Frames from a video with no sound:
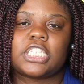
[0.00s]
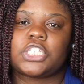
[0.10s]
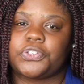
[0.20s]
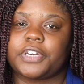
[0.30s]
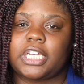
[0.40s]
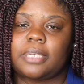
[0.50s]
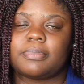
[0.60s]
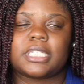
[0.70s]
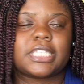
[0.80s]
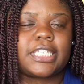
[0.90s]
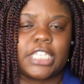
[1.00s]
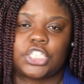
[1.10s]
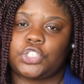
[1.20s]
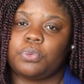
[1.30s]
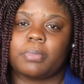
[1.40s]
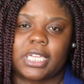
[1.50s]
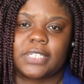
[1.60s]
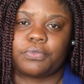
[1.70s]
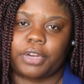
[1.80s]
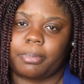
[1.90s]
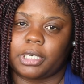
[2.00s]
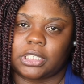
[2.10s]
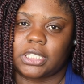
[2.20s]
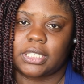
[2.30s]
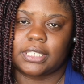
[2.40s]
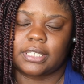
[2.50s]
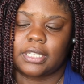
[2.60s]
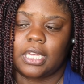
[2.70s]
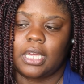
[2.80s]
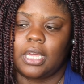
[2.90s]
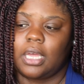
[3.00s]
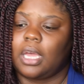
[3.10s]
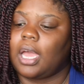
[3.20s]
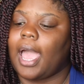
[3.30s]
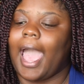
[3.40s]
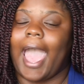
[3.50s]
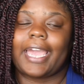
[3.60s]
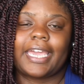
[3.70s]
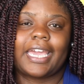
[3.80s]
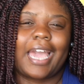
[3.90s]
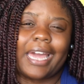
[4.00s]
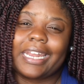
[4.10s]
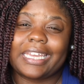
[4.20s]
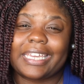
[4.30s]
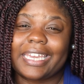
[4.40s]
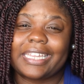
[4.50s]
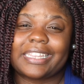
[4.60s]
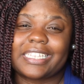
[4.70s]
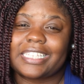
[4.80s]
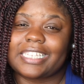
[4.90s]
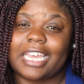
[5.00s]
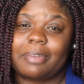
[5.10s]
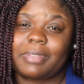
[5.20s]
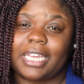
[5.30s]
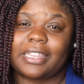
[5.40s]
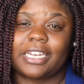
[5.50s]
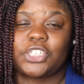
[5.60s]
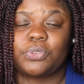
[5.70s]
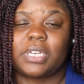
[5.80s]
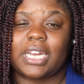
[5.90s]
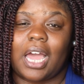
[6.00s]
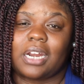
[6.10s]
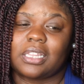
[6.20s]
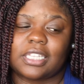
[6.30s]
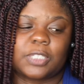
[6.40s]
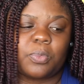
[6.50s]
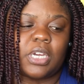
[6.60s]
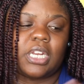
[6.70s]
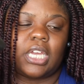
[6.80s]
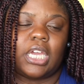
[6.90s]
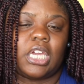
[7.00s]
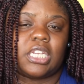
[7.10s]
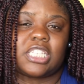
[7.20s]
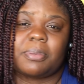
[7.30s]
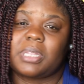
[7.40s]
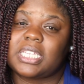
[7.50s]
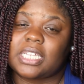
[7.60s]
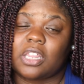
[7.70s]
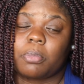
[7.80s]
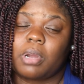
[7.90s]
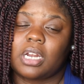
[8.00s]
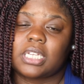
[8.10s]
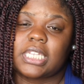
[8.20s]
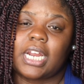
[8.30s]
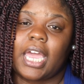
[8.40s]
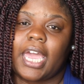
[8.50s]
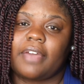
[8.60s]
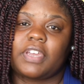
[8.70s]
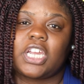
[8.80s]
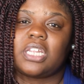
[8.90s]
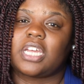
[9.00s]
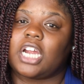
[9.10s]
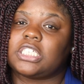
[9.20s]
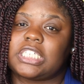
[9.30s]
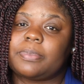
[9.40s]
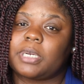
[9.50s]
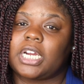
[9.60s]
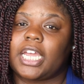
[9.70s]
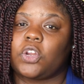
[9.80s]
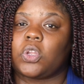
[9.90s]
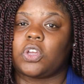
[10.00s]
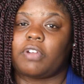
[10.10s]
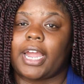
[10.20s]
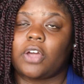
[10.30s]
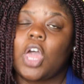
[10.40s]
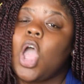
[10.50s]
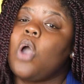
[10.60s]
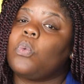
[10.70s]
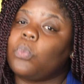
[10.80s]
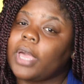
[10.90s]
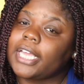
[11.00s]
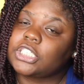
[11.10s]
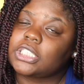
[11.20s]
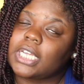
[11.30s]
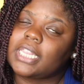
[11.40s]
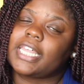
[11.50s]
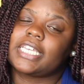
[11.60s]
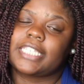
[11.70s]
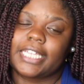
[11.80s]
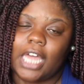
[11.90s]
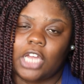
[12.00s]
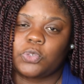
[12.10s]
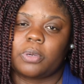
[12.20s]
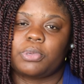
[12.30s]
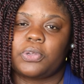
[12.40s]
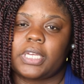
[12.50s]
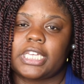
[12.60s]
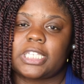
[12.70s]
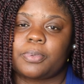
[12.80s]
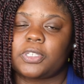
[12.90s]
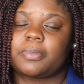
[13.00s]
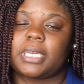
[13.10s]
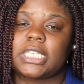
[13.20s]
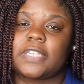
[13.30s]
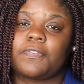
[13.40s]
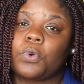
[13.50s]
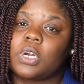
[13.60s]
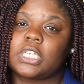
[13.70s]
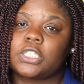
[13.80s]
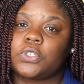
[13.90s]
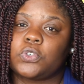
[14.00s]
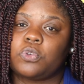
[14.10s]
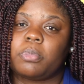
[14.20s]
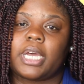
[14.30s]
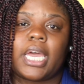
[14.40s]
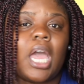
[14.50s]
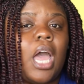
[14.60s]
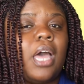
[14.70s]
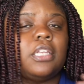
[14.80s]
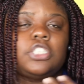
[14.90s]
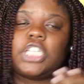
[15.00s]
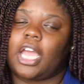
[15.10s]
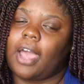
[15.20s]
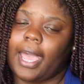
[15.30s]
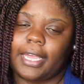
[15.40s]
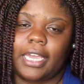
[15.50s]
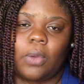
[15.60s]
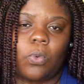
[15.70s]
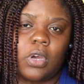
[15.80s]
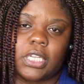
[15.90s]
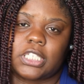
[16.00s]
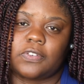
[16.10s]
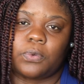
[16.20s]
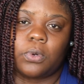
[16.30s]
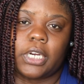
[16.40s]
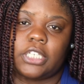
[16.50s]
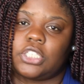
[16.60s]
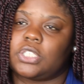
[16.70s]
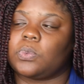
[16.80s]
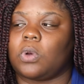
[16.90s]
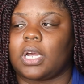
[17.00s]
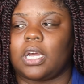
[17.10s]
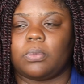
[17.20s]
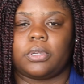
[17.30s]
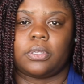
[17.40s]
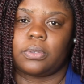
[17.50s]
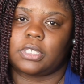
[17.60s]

screams, sis, you must repurchase. I can kind of get the same thing that you get out of this one and some of these other products that I have here that are cheaper and on the ground, which they said Ajwa Beauty is supposed to be in Sephora soon, but child, I can't walk in Sephora and just walk out with no